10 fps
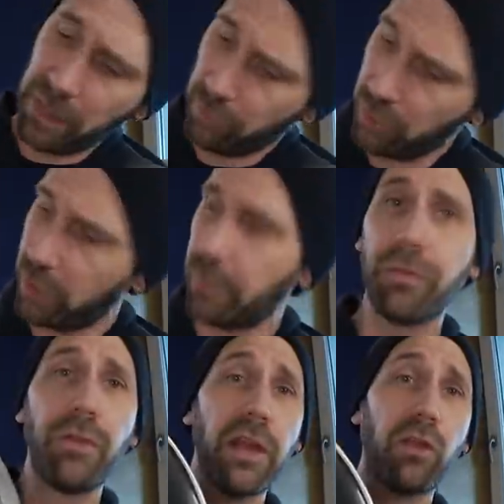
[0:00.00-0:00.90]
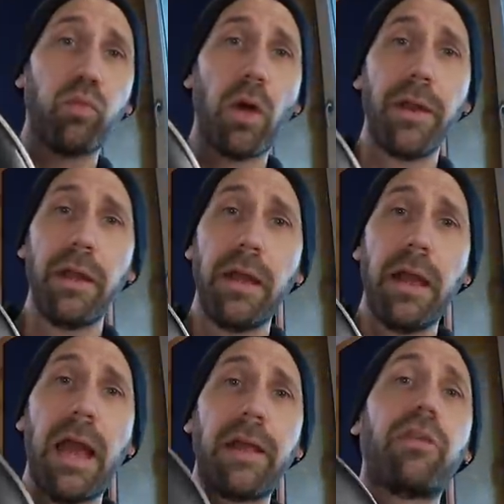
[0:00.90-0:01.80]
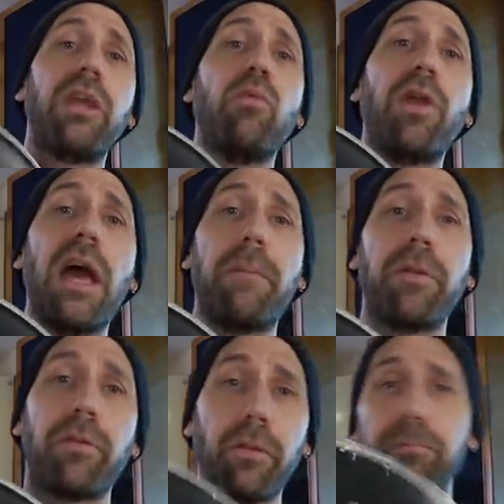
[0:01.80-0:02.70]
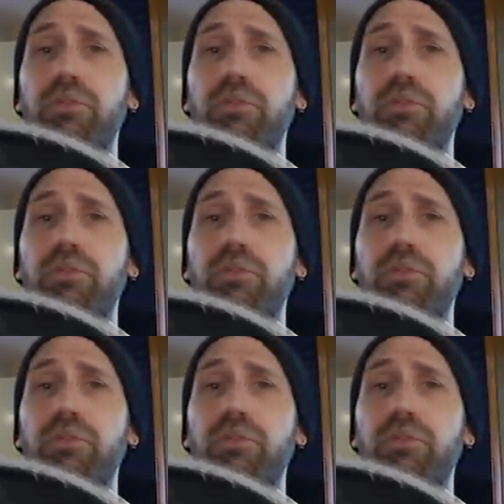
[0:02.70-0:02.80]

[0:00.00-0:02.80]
Beast here, this one, and see what happens.